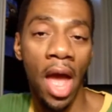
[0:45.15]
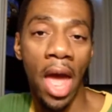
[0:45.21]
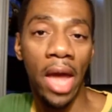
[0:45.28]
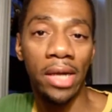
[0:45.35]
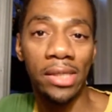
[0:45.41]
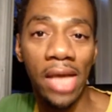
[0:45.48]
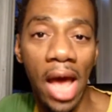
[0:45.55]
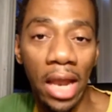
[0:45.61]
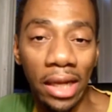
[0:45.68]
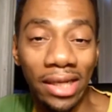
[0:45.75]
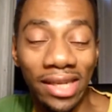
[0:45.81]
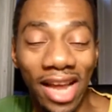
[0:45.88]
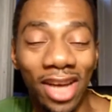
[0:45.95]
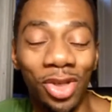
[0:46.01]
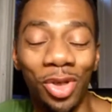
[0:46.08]
I had a salad,
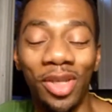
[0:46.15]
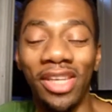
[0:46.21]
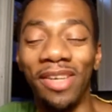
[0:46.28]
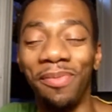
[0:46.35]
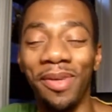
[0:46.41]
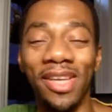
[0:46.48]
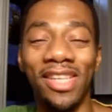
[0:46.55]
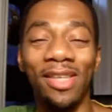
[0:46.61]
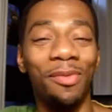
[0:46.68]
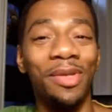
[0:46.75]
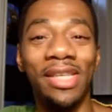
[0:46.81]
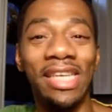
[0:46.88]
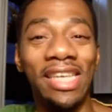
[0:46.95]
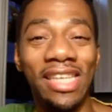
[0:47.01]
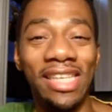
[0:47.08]
naturally, because it
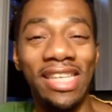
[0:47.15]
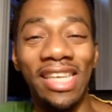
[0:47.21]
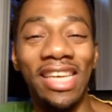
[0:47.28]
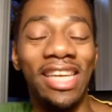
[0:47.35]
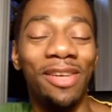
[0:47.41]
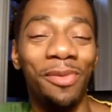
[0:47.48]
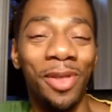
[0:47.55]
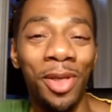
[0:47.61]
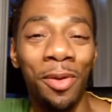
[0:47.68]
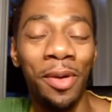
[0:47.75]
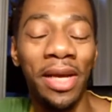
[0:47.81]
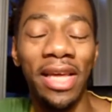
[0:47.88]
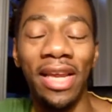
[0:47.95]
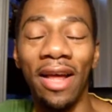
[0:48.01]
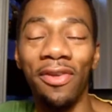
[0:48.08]
was easy and it was
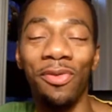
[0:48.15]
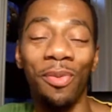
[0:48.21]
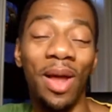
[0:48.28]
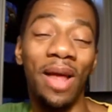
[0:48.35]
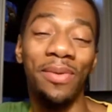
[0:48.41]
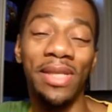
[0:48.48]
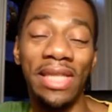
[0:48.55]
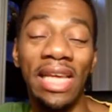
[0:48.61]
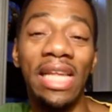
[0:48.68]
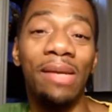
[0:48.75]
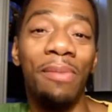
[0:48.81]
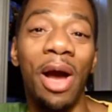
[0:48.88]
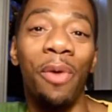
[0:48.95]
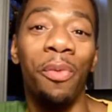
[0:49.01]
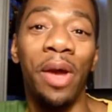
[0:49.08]
quick, and I was thinking
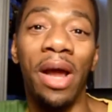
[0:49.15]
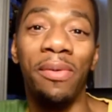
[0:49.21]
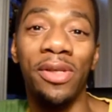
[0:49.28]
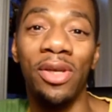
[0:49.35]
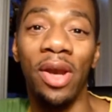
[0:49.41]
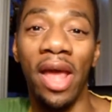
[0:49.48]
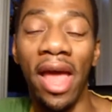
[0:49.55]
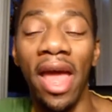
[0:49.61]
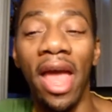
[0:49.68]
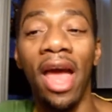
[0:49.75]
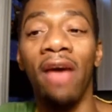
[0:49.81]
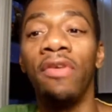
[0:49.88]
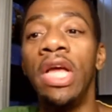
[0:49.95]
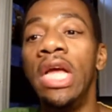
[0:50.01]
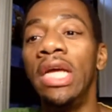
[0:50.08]
about what I was going to
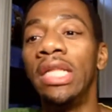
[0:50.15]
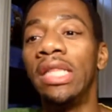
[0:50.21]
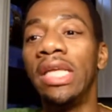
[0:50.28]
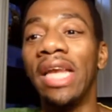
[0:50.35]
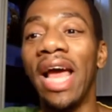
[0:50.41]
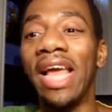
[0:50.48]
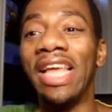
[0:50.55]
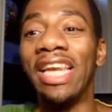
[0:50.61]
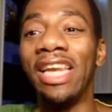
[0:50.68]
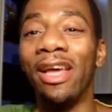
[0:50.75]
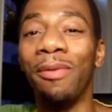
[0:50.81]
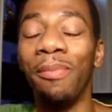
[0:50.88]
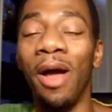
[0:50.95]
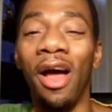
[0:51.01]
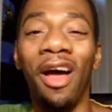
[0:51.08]
have. Then I ended
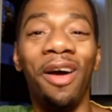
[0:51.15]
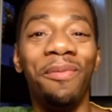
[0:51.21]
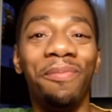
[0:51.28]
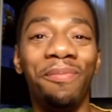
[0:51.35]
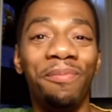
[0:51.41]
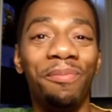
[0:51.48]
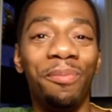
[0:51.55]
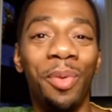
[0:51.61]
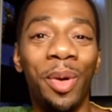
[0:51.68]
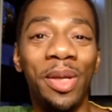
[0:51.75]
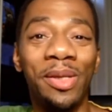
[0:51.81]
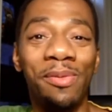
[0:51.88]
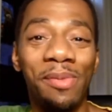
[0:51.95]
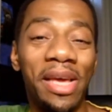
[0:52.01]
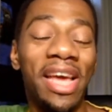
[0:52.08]
up
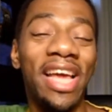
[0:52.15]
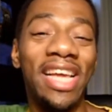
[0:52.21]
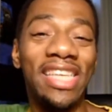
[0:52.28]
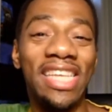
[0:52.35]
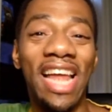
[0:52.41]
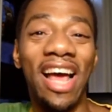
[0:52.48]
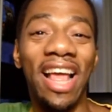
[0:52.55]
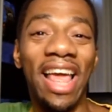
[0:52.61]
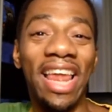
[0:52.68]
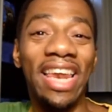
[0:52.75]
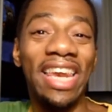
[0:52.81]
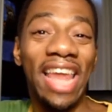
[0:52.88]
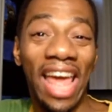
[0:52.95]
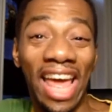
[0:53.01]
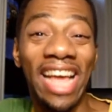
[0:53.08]
boiling some eggs, and I had
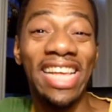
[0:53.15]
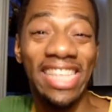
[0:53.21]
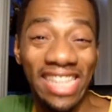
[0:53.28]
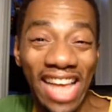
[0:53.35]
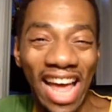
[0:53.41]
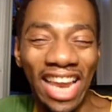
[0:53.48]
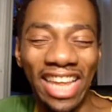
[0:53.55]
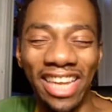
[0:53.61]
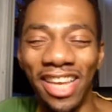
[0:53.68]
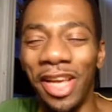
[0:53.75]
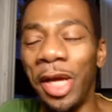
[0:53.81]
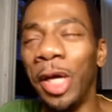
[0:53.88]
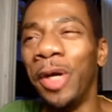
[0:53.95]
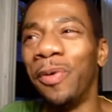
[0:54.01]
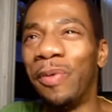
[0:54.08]
an egg salad
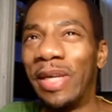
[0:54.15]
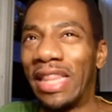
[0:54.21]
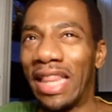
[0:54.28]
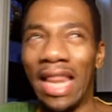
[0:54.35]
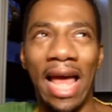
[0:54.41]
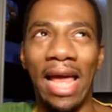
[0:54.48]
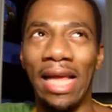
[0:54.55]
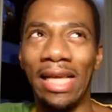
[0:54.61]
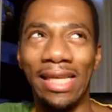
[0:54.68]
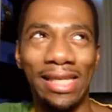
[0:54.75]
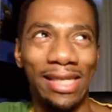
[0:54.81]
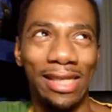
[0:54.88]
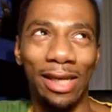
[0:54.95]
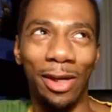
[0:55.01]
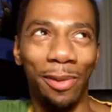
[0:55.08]
with like
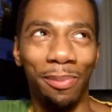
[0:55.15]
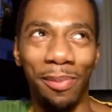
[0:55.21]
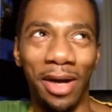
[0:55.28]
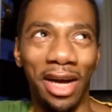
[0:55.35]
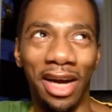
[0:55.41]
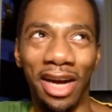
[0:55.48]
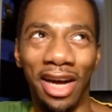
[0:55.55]
some